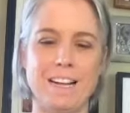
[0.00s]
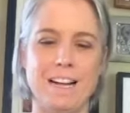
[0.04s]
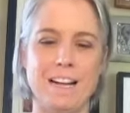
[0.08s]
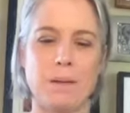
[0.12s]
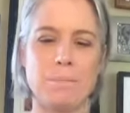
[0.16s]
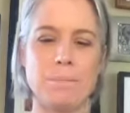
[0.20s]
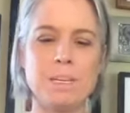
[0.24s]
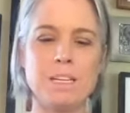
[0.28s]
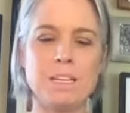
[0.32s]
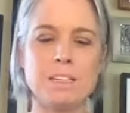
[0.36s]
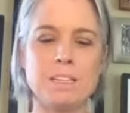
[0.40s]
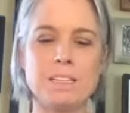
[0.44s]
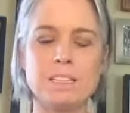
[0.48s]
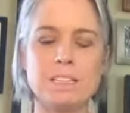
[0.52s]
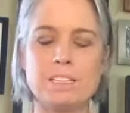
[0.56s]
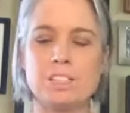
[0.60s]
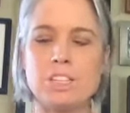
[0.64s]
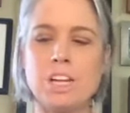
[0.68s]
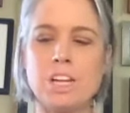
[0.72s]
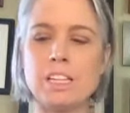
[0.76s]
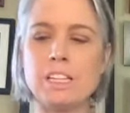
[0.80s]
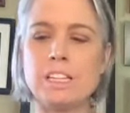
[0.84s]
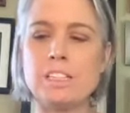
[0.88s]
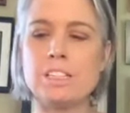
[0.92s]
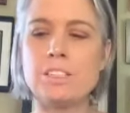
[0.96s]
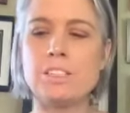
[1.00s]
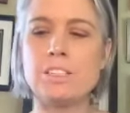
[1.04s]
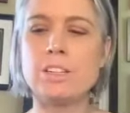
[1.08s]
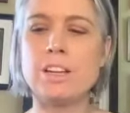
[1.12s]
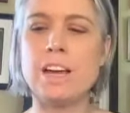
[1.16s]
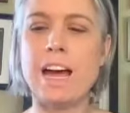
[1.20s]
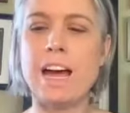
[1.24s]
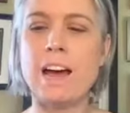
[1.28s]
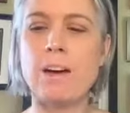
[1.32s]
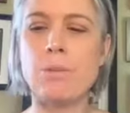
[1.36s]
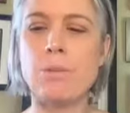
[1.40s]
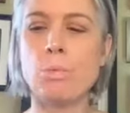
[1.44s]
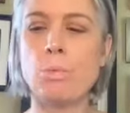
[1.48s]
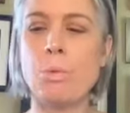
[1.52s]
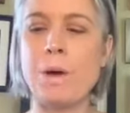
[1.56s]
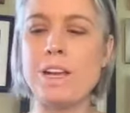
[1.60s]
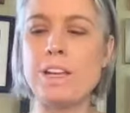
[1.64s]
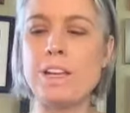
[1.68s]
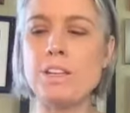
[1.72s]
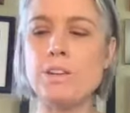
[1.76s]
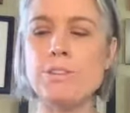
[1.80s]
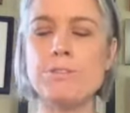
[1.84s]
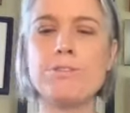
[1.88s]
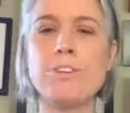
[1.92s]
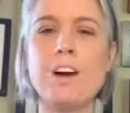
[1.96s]
I mean, Shelley,
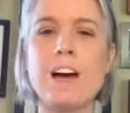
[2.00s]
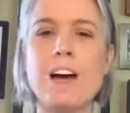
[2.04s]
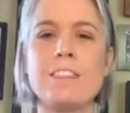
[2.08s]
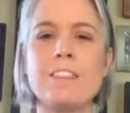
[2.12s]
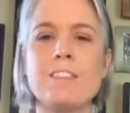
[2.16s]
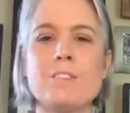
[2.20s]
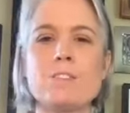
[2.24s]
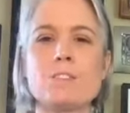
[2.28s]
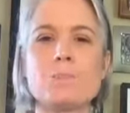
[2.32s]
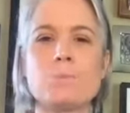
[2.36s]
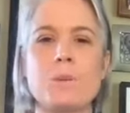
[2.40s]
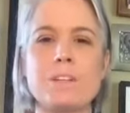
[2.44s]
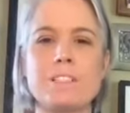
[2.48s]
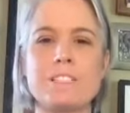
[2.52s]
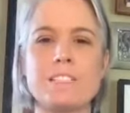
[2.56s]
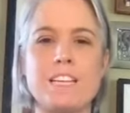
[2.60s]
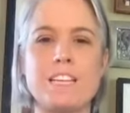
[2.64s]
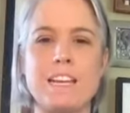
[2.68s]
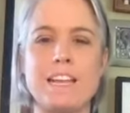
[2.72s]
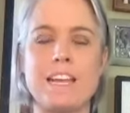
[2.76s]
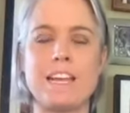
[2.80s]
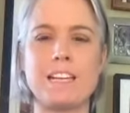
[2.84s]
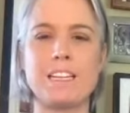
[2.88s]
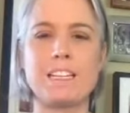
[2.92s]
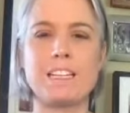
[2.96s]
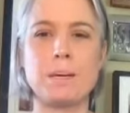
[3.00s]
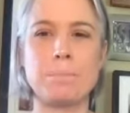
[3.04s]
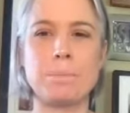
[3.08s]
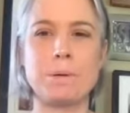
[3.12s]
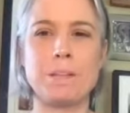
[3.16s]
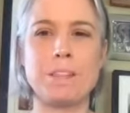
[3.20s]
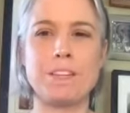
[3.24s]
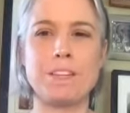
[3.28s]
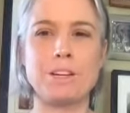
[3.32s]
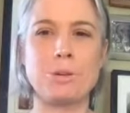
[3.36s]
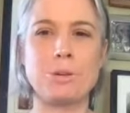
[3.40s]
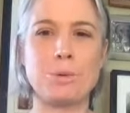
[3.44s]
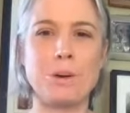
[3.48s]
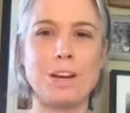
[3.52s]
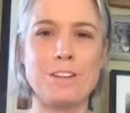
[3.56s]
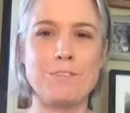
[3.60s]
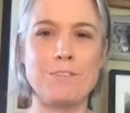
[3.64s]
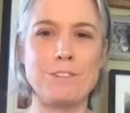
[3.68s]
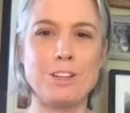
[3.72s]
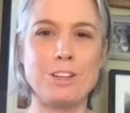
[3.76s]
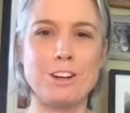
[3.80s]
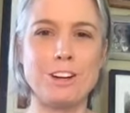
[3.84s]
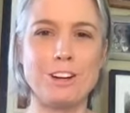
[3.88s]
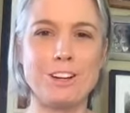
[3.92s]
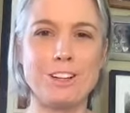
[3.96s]
when you find those ones that end up in the
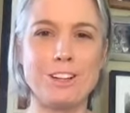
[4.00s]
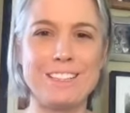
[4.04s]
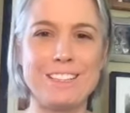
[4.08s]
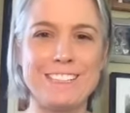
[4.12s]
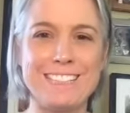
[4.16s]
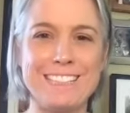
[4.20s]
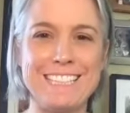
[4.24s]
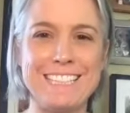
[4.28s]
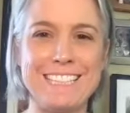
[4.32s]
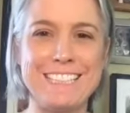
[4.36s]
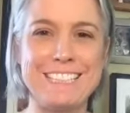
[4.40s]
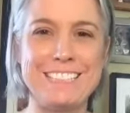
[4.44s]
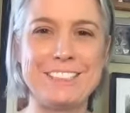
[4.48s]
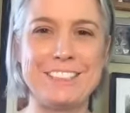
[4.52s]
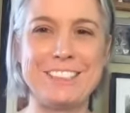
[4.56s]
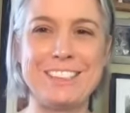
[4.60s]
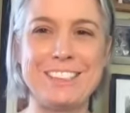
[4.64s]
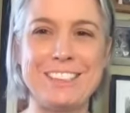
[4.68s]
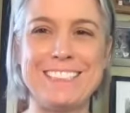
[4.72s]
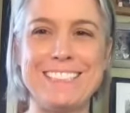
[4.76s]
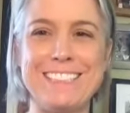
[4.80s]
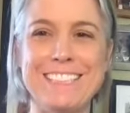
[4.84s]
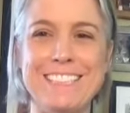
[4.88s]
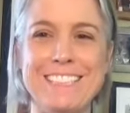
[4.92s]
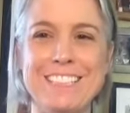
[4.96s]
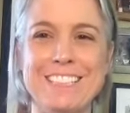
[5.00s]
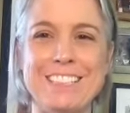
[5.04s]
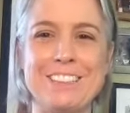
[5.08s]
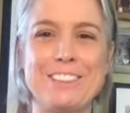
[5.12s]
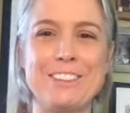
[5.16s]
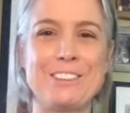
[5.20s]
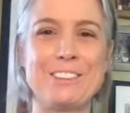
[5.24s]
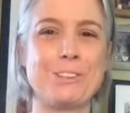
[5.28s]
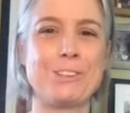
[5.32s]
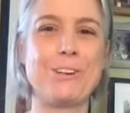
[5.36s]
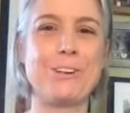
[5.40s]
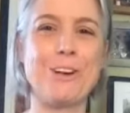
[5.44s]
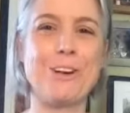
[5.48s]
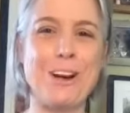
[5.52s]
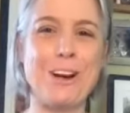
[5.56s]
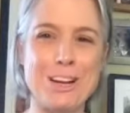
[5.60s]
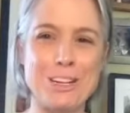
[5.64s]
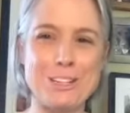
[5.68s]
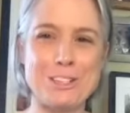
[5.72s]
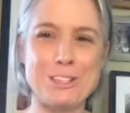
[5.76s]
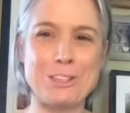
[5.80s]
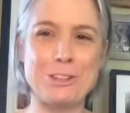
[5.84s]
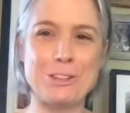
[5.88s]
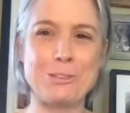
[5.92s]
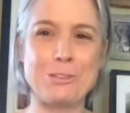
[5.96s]
graveyard in your
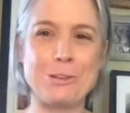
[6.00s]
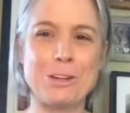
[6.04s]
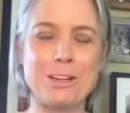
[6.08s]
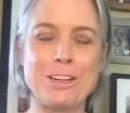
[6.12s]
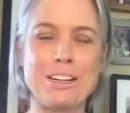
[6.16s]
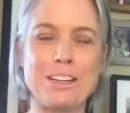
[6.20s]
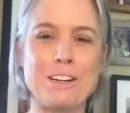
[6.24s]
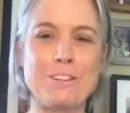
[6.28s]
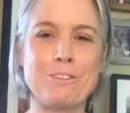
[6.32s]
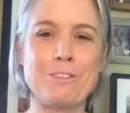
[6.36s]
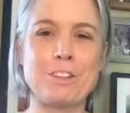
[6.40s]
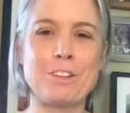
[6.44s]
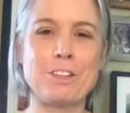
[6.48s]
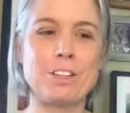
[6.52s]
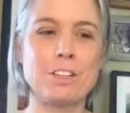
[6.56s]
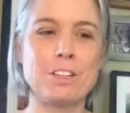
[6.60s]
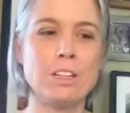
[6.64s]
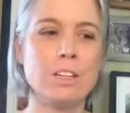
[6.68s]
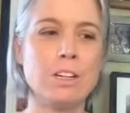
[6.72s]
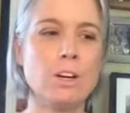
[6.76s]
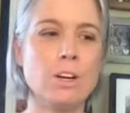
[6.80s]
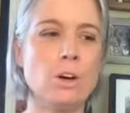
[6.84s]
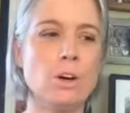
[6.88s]
garage or wherever,